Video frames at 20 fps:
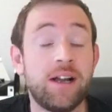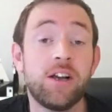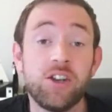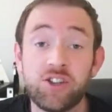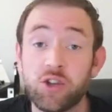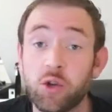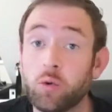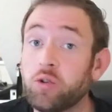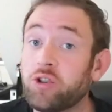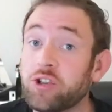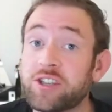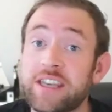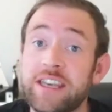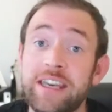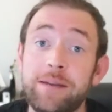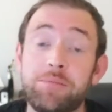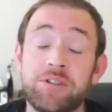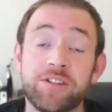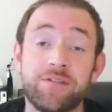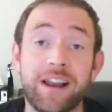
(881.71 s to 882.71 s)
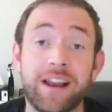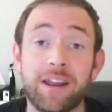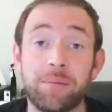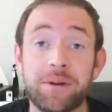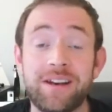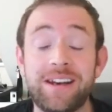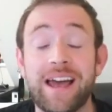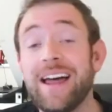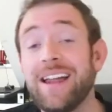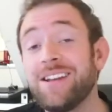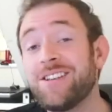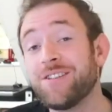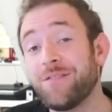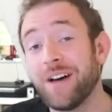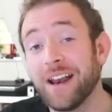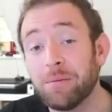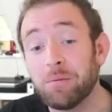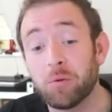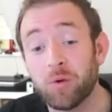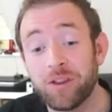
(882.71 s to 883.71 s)
So just keep developing and
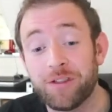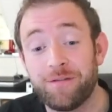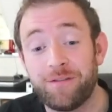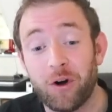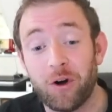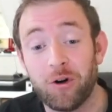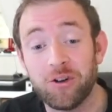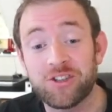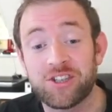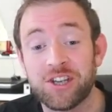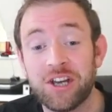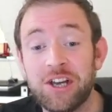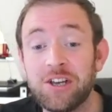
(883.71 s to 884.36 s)
develop with force.